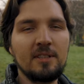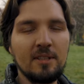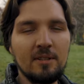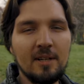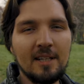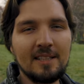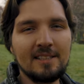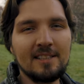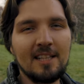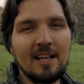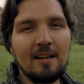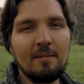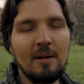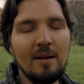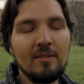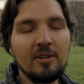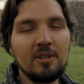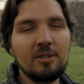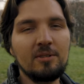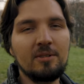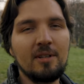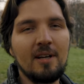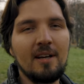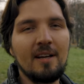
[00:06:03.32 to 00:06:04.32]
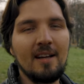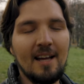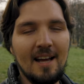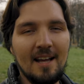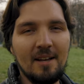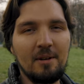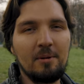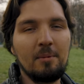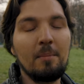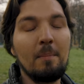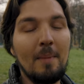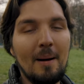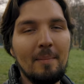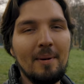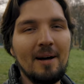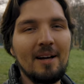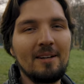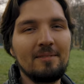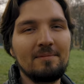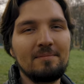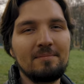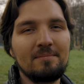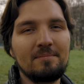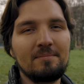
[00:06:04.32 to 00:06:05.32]
See you next time. Have a good day and
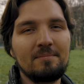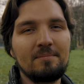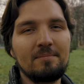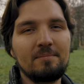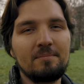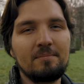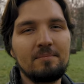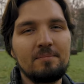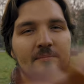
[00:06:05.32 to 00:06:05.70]
bye-bye.